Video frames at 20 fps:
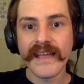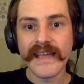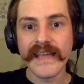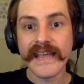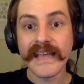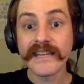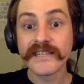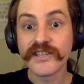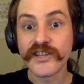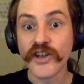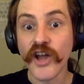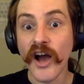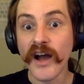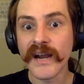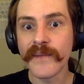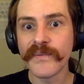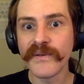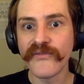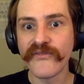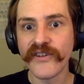is not
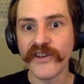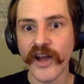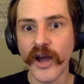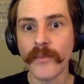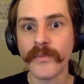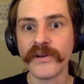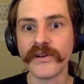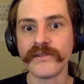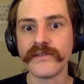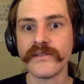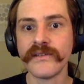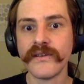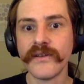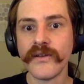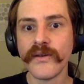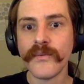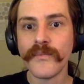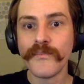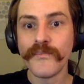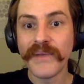epiphenomenal
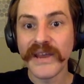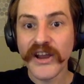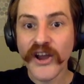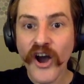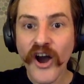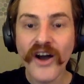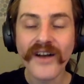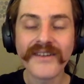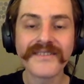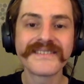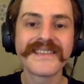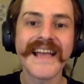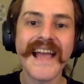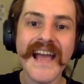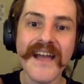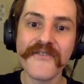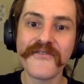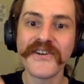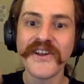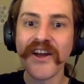because
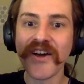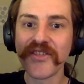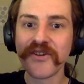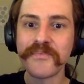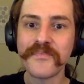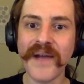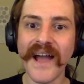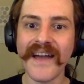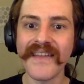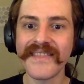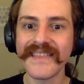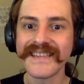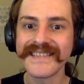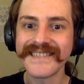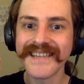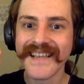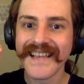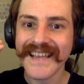every other path is